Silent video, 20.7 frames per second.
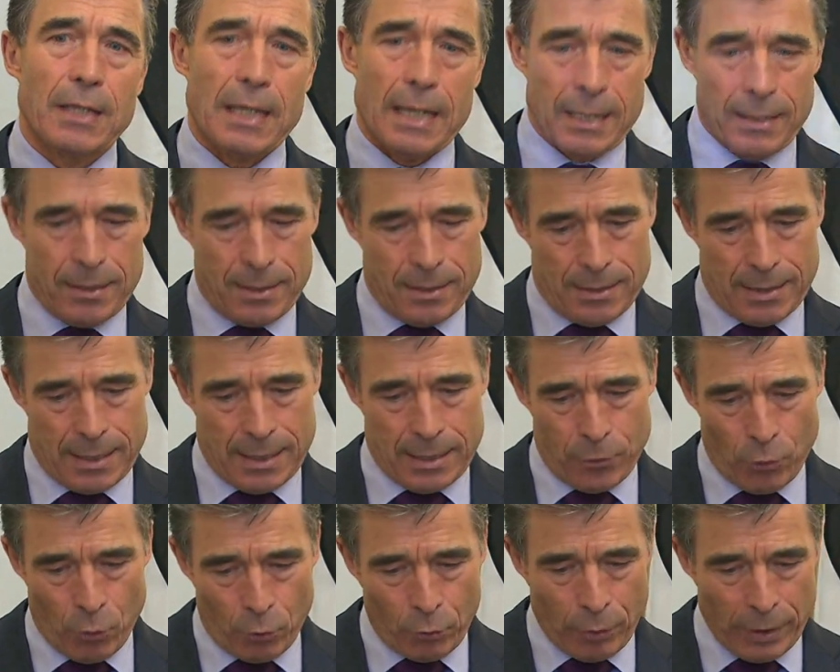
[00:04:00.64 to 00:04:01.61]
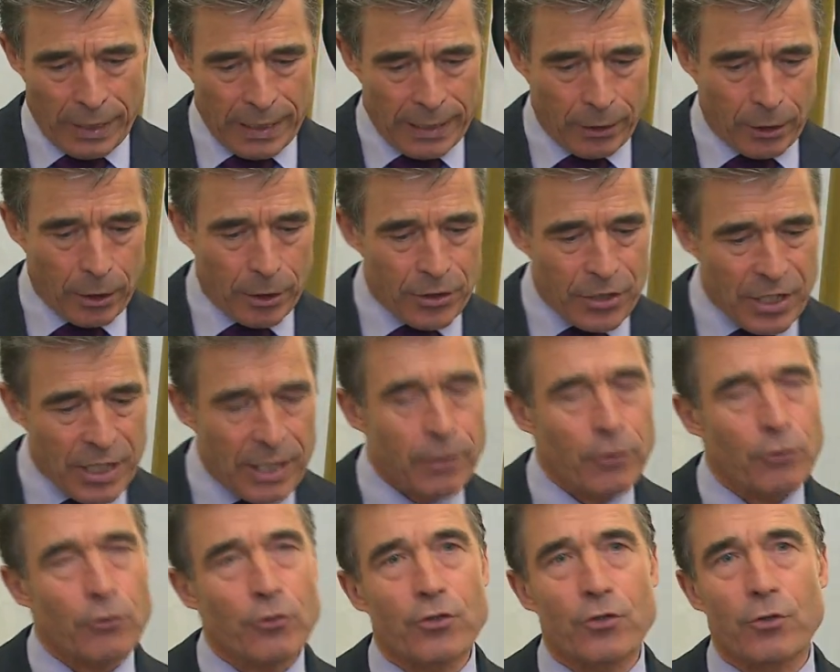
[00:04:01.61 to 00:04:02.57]
in, in Ukraine
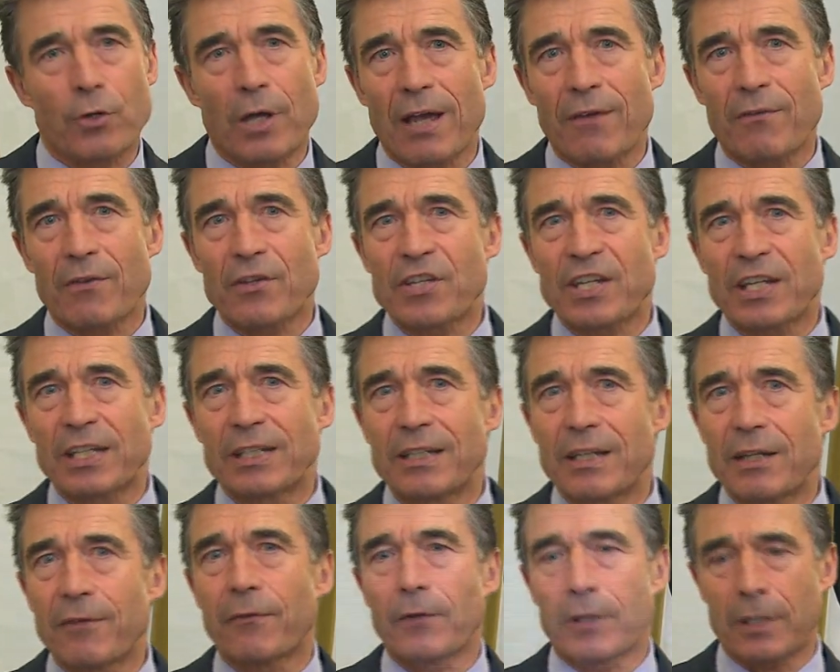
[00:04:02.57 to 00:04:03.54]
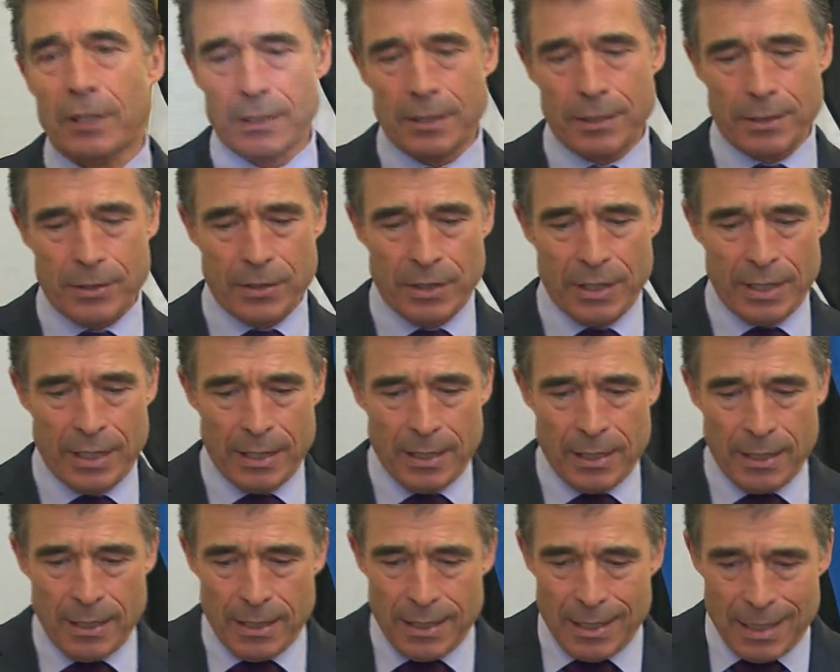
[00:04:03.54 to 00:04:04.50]
continues to have a significant
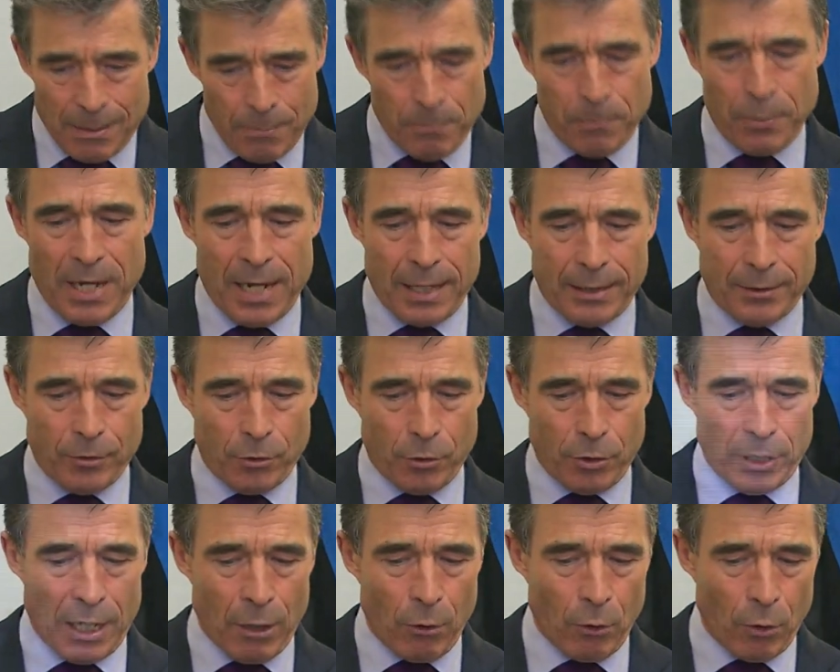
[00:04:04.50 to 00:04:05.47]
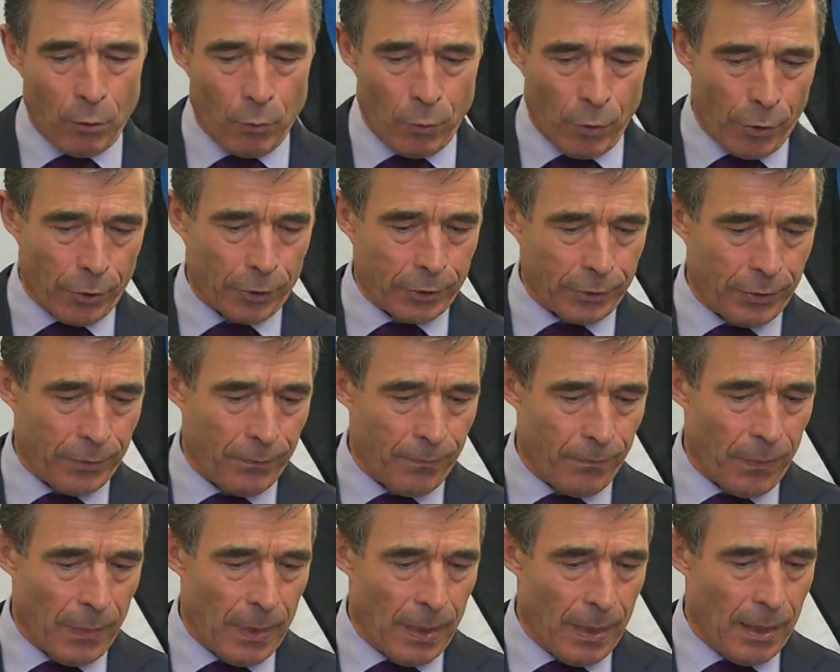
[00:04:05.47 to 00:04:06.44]
impact on our work,
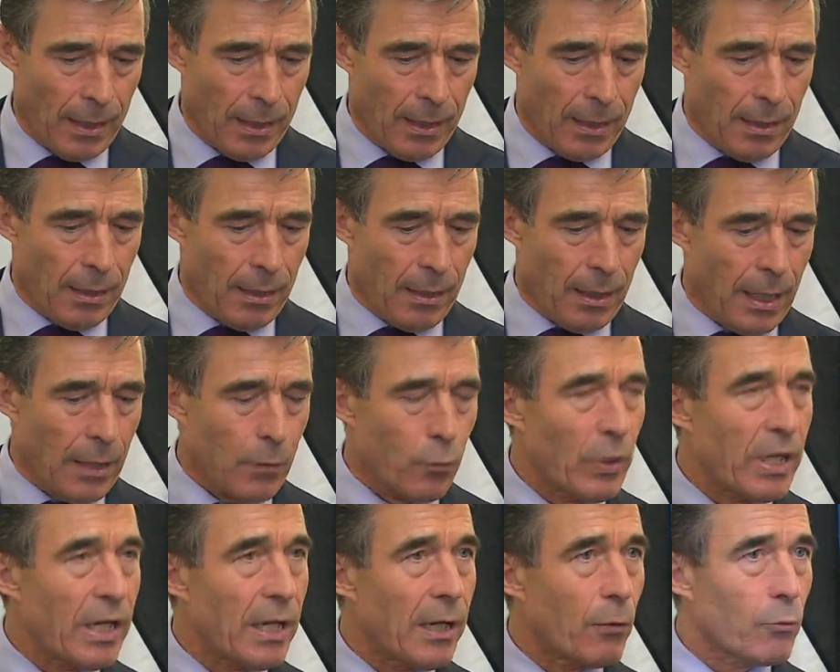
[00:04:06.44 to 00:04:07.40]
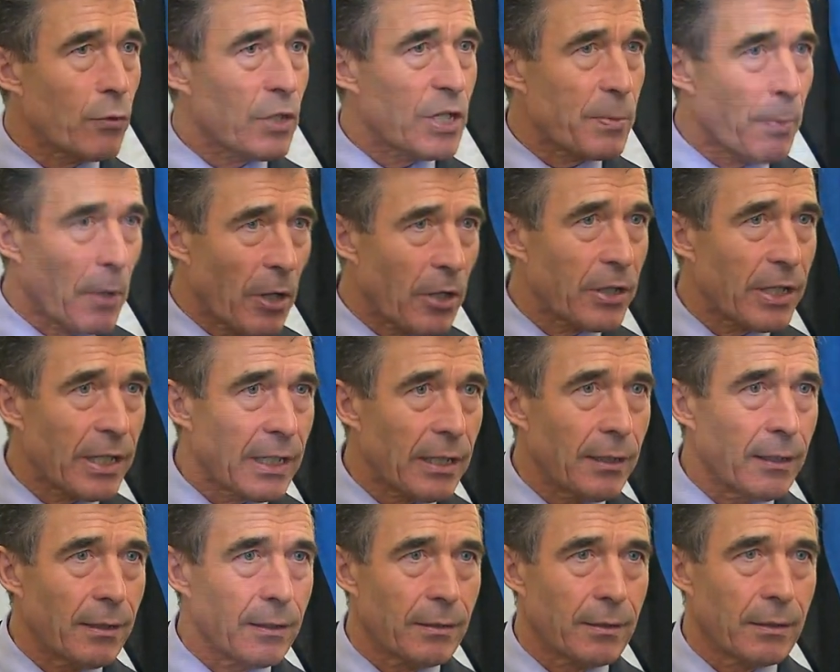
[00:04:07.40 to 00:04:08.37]
and we are responding
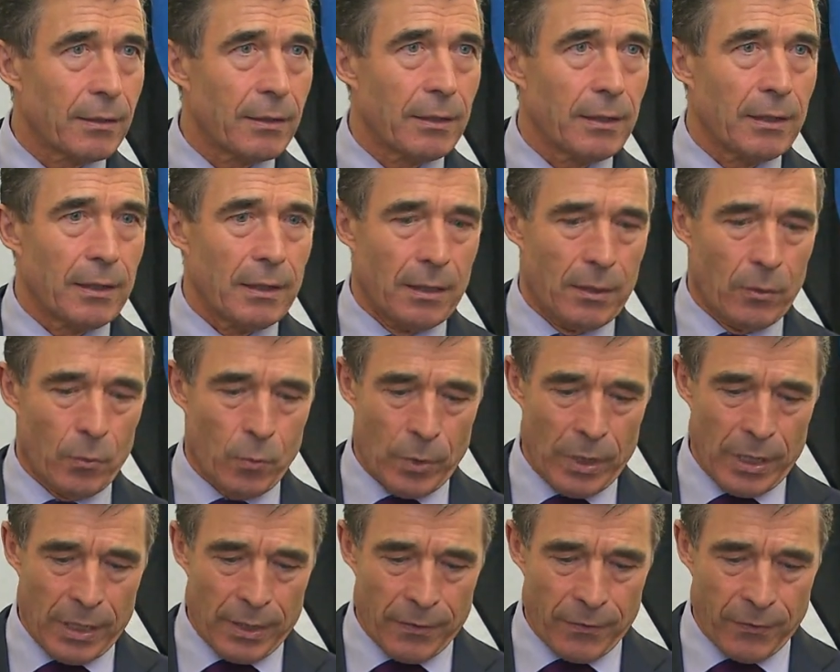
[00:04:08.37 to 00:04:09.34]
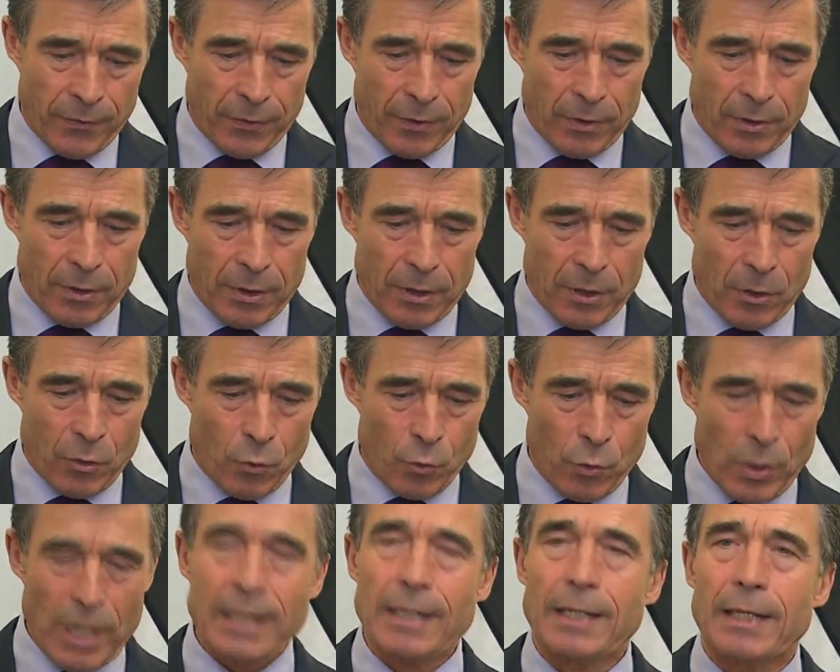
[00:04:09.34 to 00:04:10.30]
with
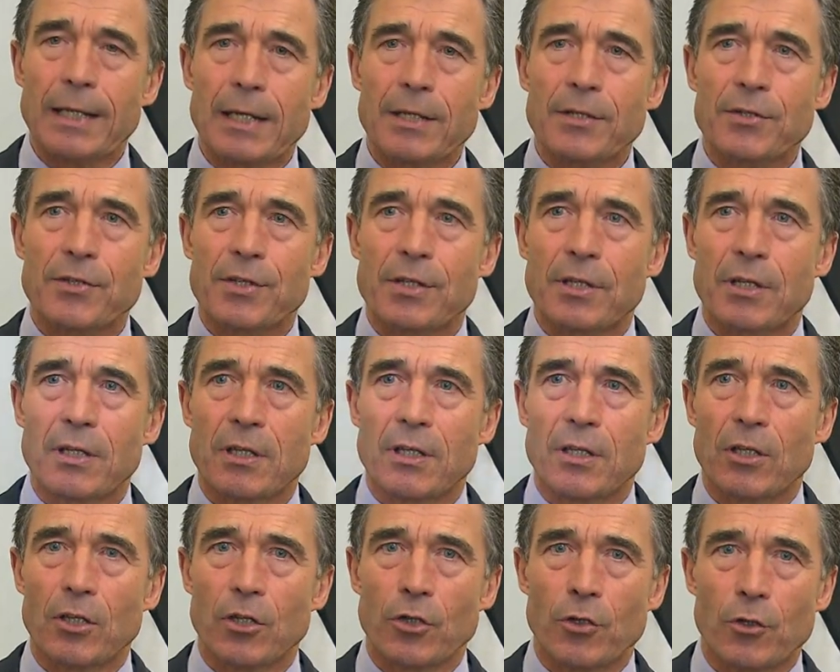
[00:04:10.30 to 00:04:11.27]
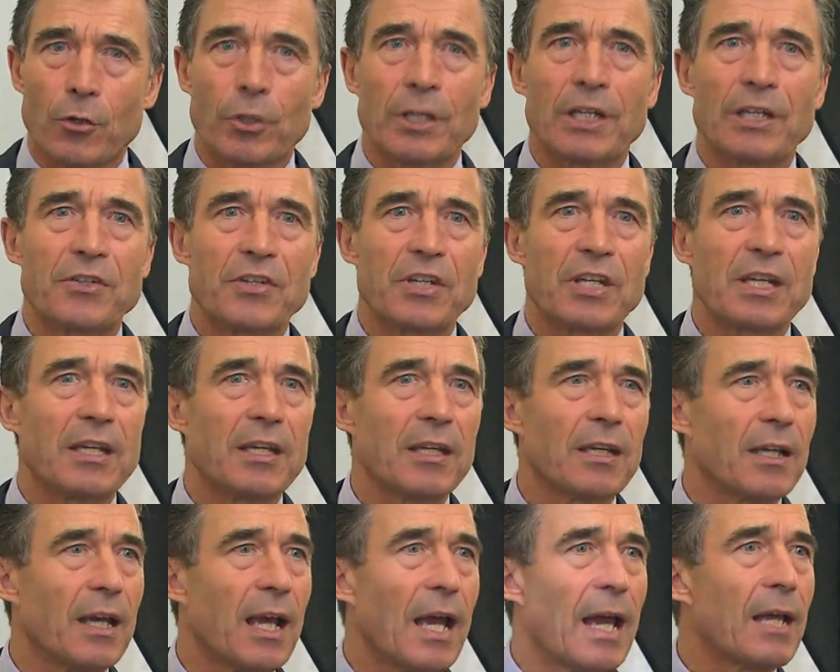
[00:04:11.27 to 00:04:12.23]
readiness, unity,
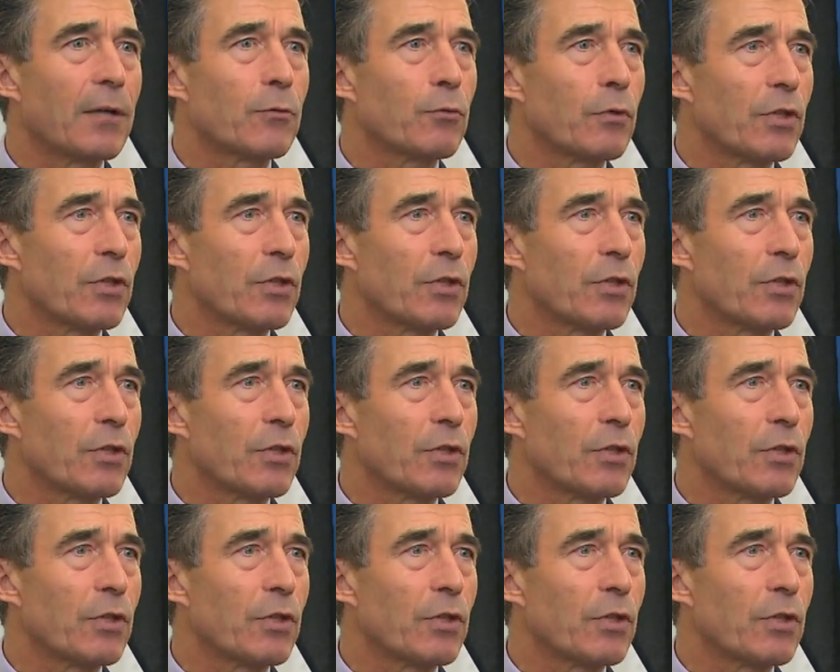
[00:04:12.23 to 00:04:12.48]
and